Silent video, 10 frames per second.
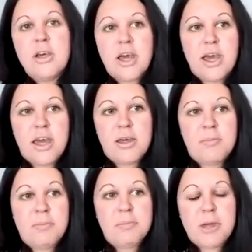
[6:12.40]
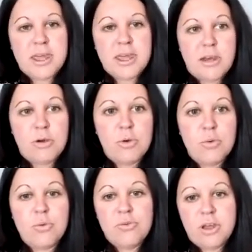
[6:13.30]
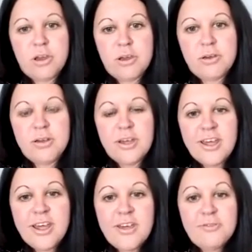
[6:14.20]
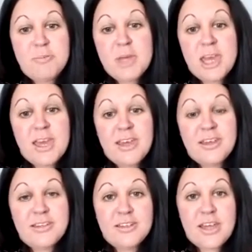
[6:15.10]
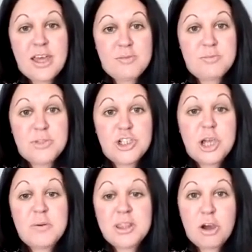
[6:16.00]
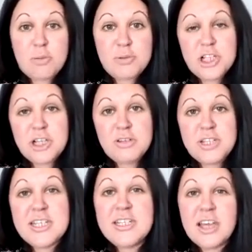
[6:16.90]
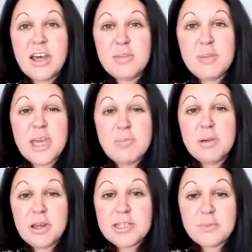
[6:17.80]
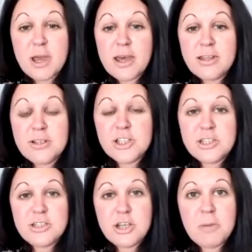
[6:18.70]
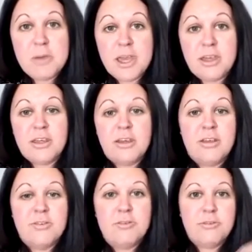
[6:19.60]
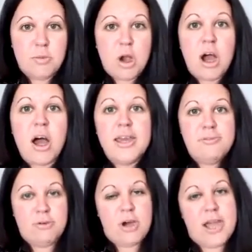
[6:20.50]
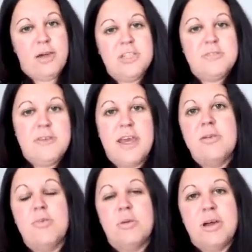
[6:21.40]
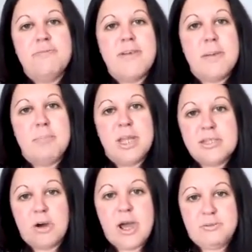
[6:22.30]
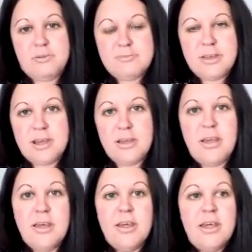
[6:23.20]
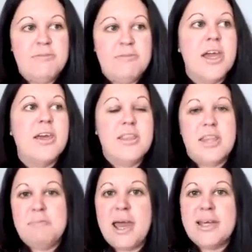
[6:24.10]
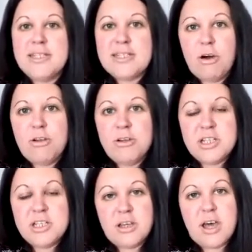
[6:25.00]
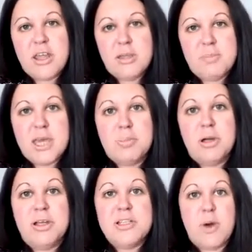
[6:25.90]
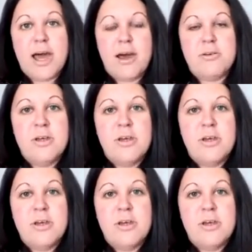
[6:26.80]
But then also for me, showing the opportunity to other people as well, and just knowing that from what I've got out of it and what my family's got out of it, if I can then pass that on to other people as well